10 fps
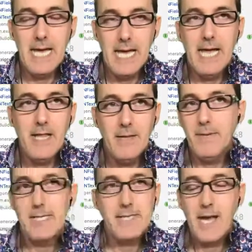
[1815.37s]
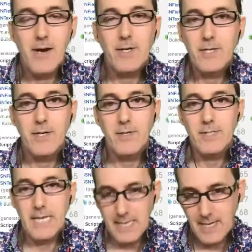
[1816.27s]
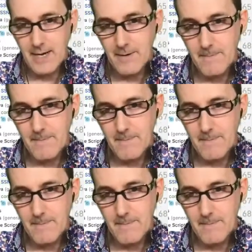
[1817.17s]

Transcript: elements, characters in there.